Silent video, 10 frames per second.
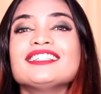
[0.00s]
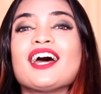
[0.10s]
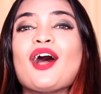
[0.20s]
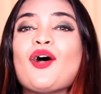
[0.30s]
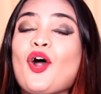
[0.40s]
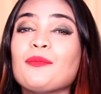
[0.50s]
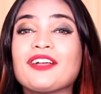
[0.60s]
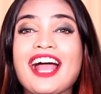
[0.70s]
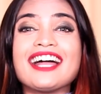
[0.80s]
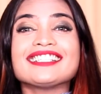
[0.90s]
So hope
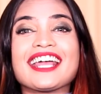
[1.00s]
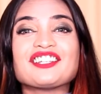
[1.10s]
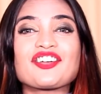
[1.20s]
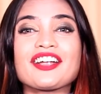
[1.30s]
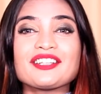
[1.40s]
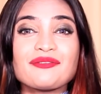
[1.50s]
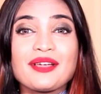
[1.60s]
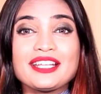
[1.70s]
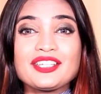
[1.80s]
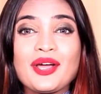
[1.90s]
you guys enjoyed the
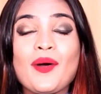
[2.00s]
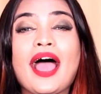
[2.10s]
video.